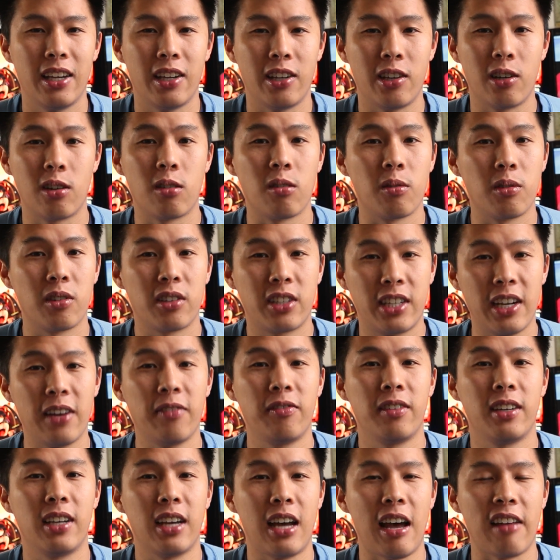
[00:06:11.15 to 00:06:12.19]
You're
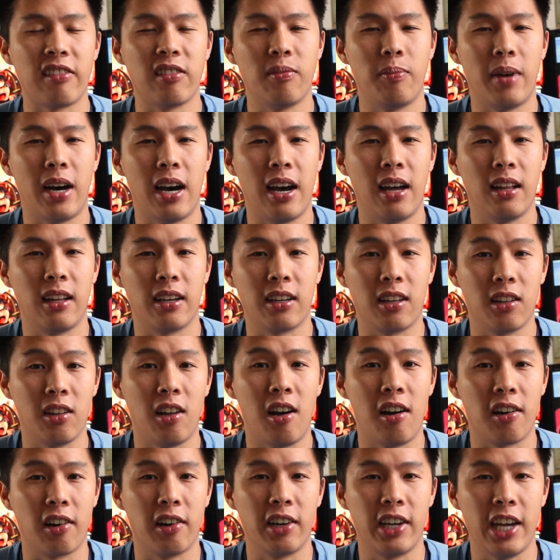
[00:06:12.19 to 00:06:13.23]
definitely gonna have to buy like a
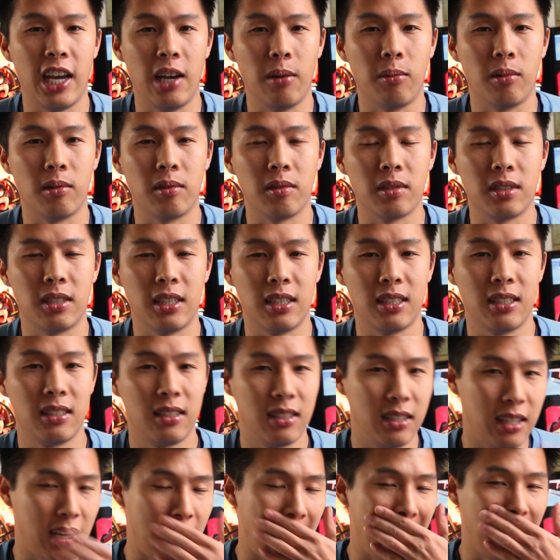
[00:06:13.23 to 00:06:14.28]
longer cable
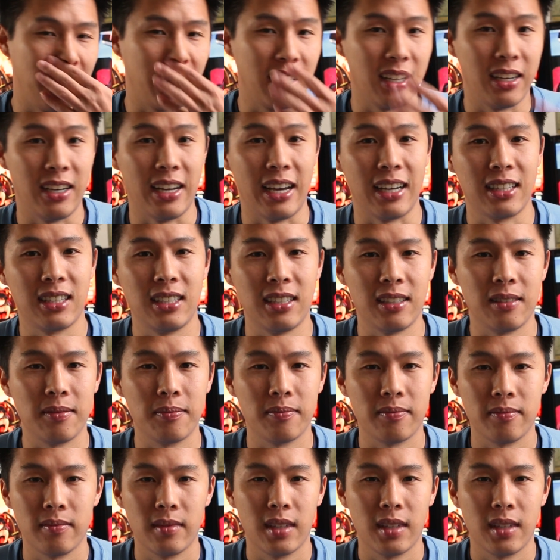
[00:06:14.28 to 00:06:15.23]
just to have it connected